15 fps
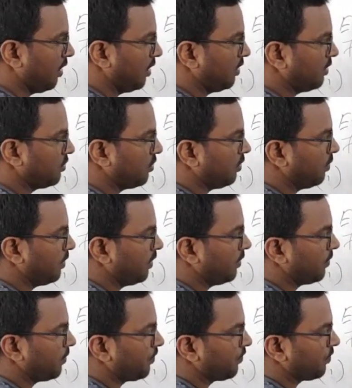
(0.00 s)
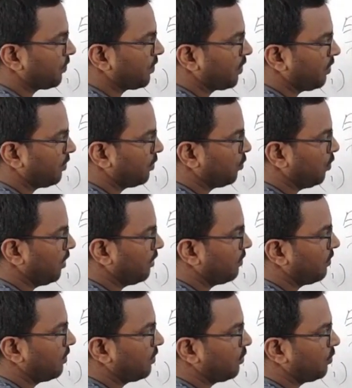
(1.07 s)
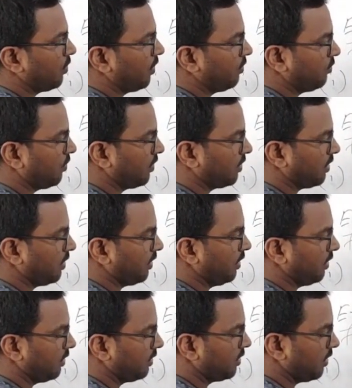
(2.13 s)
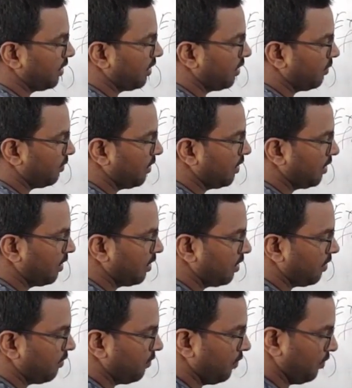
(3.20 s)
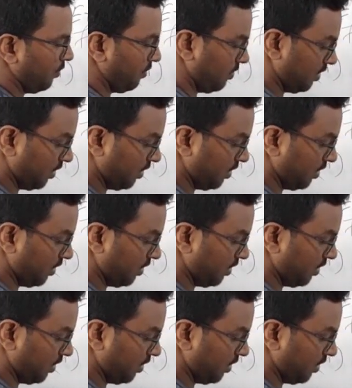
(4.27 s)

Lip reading: and this will be 12, 12, 1 13, 13/4.